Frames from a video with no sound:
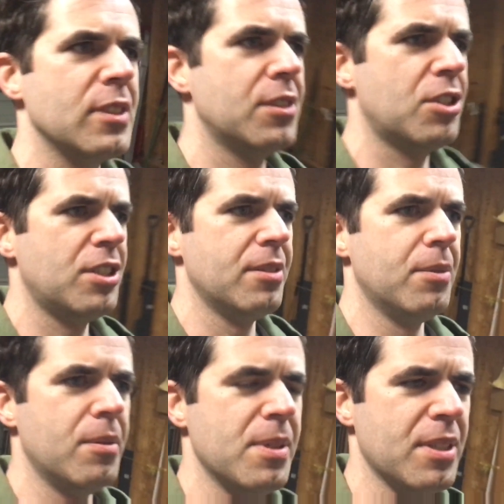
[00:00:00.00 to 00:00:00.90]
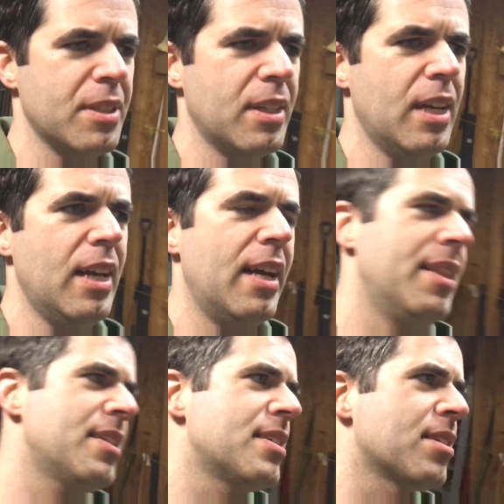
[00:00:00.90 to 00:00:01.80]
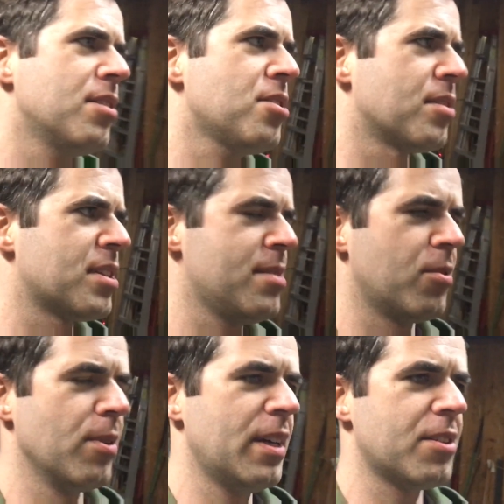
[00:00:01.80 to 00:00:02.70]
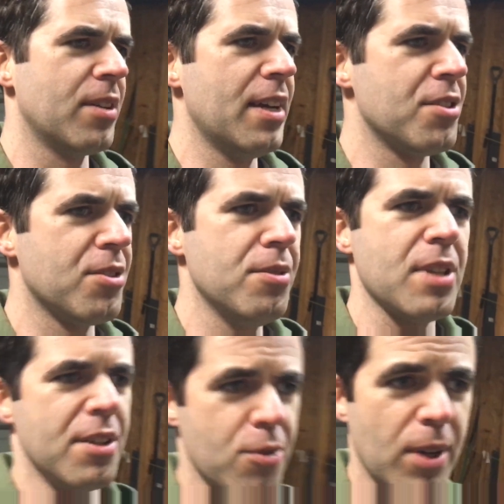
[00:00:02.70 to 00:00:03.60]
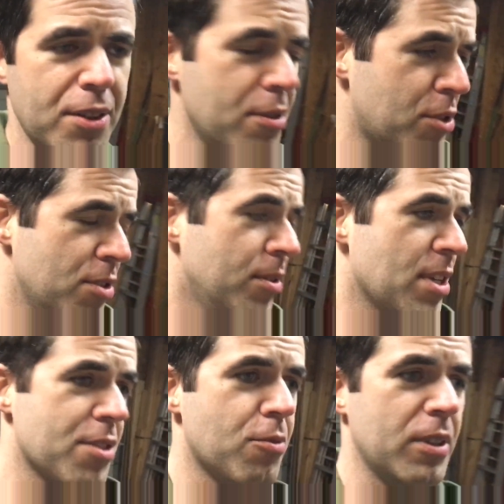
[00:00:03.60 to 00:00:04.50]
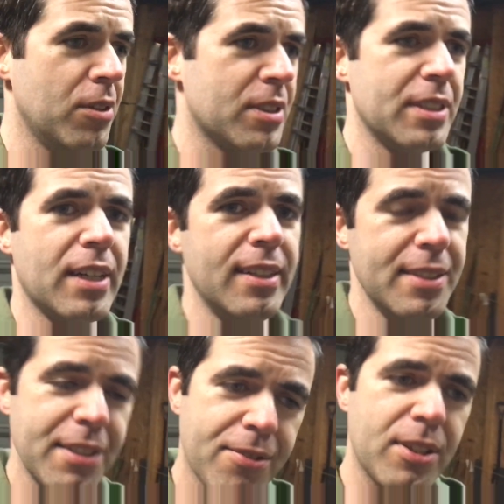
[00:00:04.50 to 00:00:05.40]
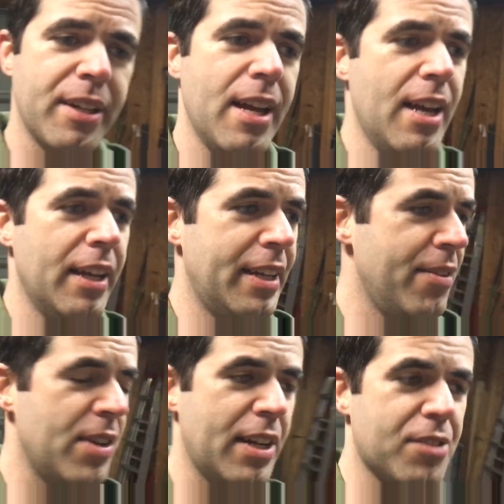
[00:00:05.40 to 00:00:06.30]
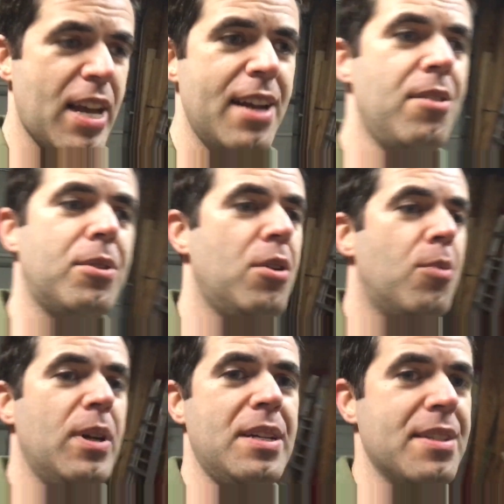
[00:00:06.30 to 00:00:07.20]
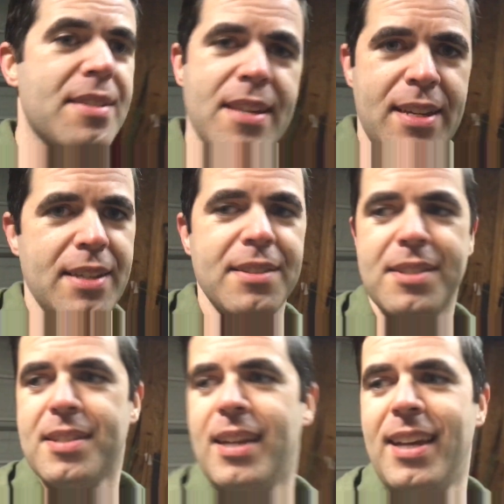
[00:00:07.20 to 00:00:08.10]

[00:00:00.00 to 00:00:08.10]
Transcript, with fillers: shit what was it and this is also the same director as Suicide Squad. Those Suicide Squad looked entirely different. David Ayer, I don't know what his thing is.